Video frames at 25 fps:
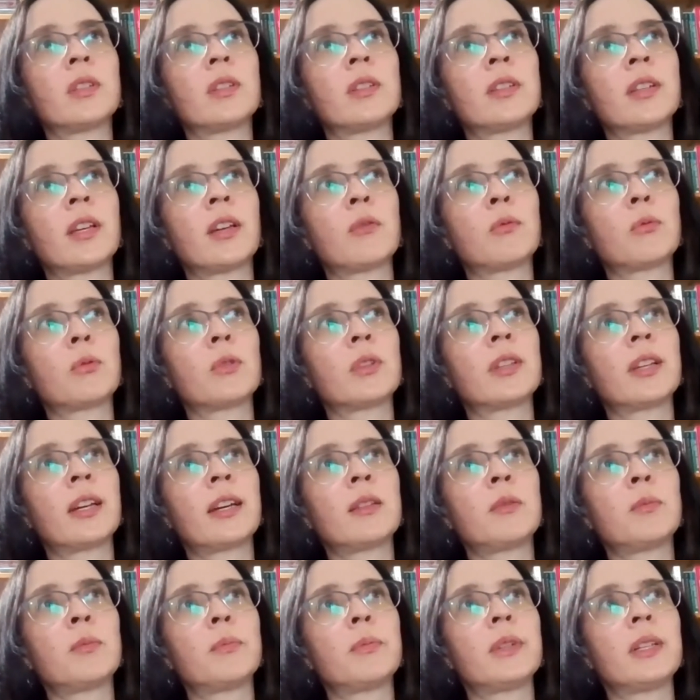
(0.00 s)
Dave, would
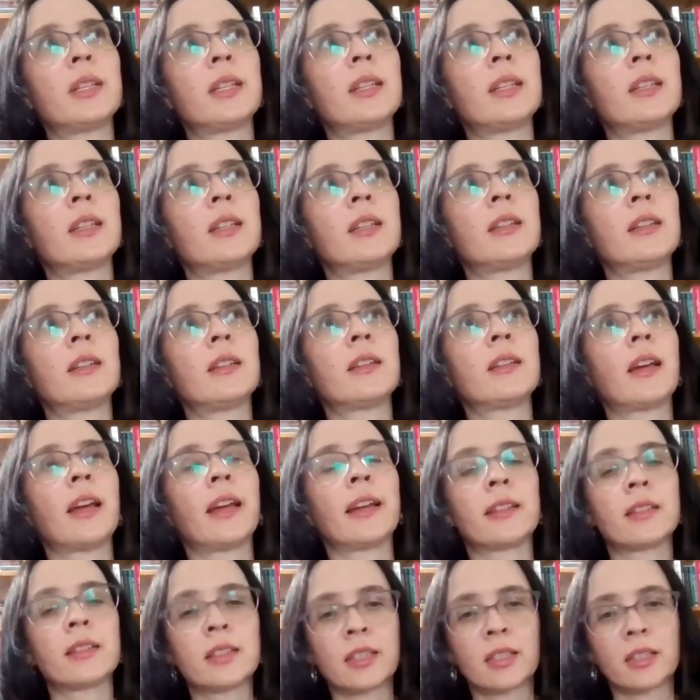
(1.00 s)
that be
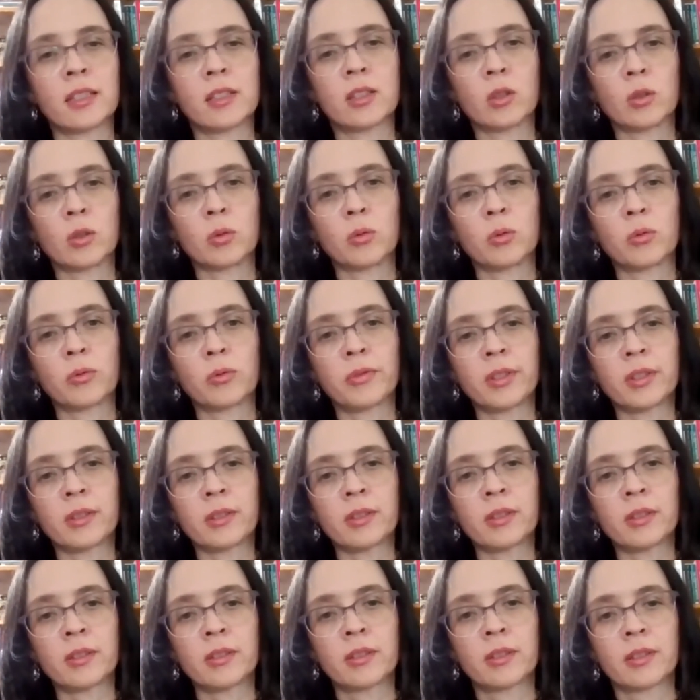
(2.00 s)

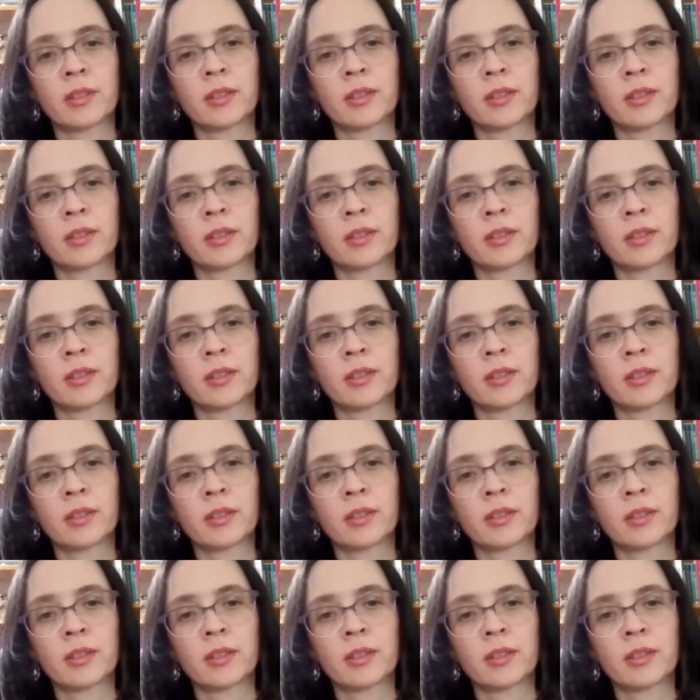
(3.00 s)
antediluvial?